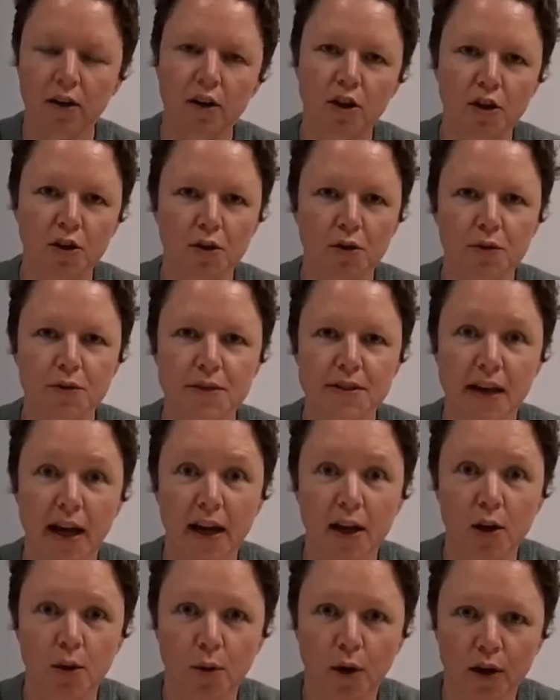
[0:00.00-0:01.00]
you
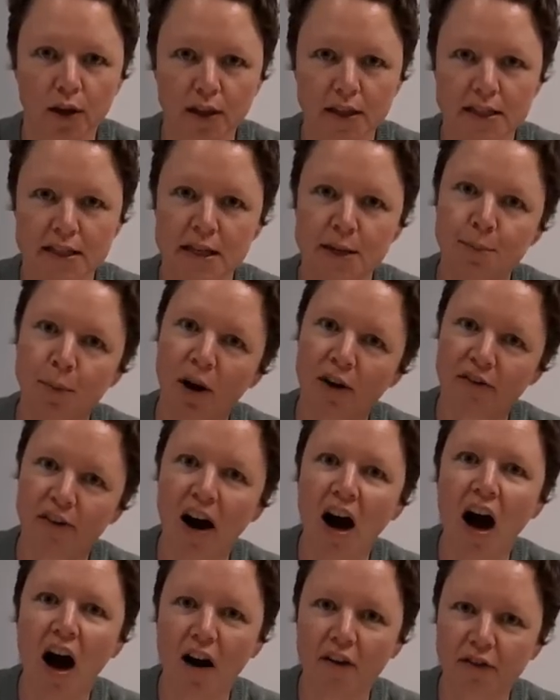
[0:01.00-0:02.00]
say you only tip off
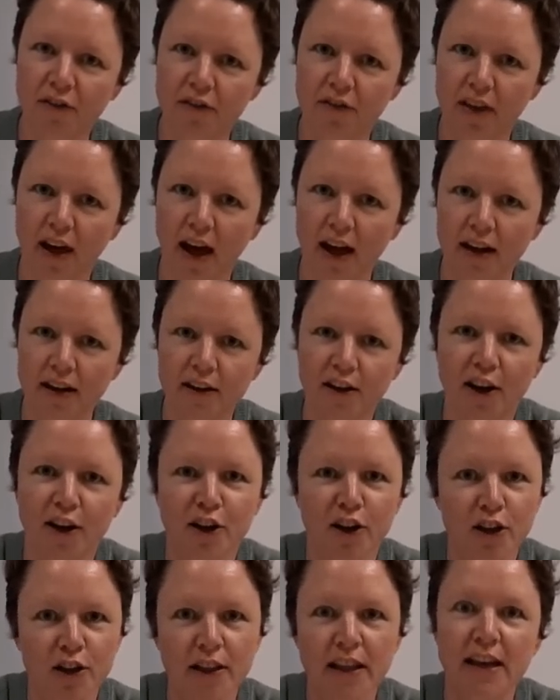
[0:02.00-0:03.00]
half of that
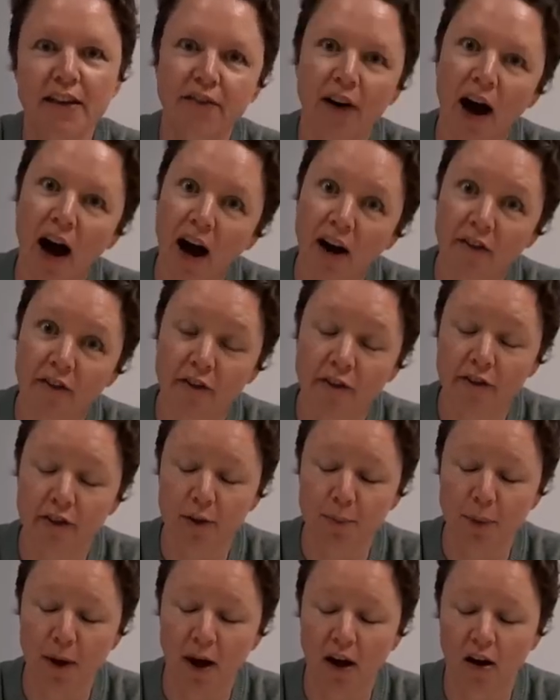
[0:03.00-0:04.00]
and you leave half of
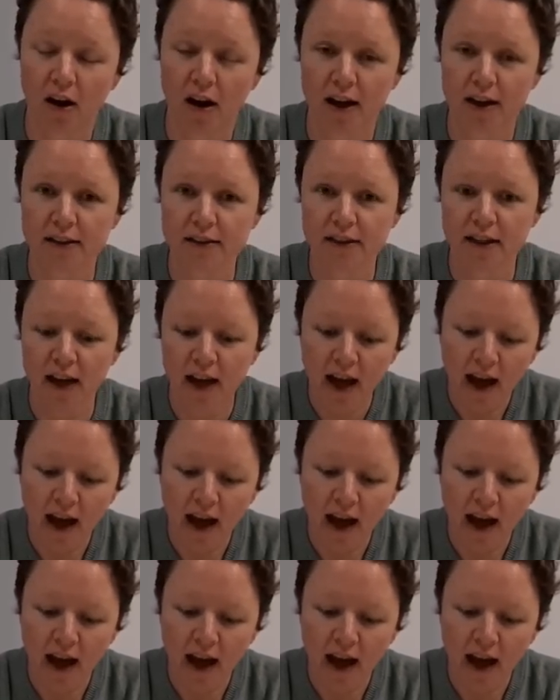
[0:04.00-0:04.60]
it behind,